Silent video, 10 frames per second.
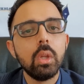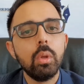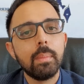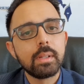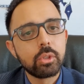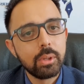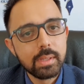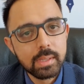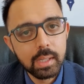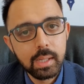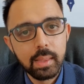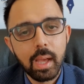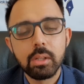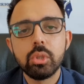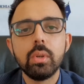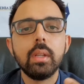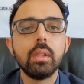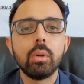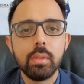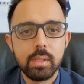You must consider that during
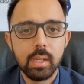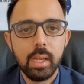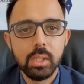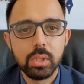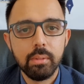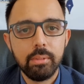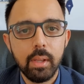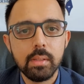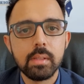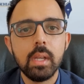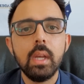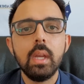the conciliation phase.